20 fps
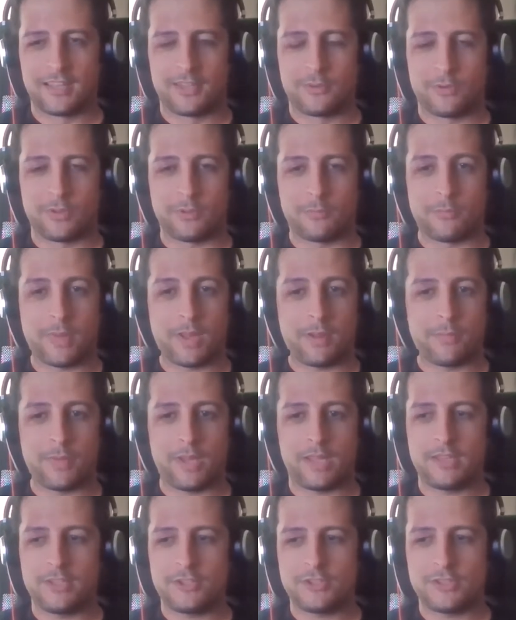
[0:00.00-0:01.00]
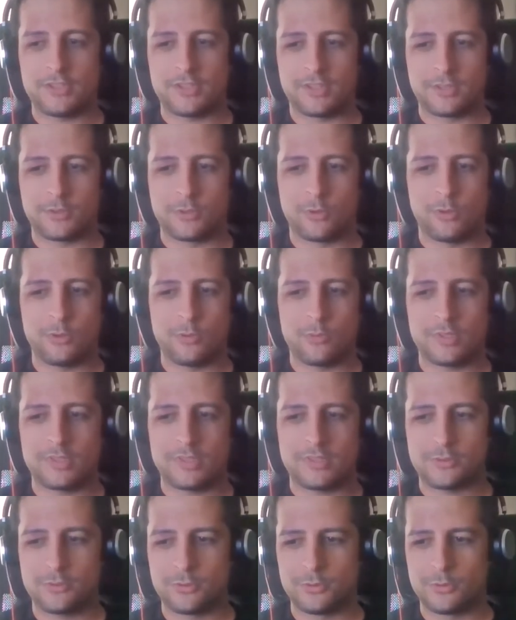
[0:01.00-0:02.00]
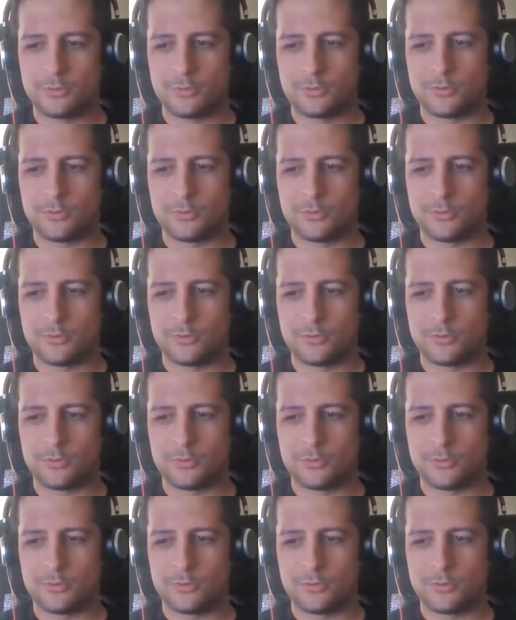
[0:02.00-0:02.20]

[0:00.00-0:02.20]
Well, my initial goal was to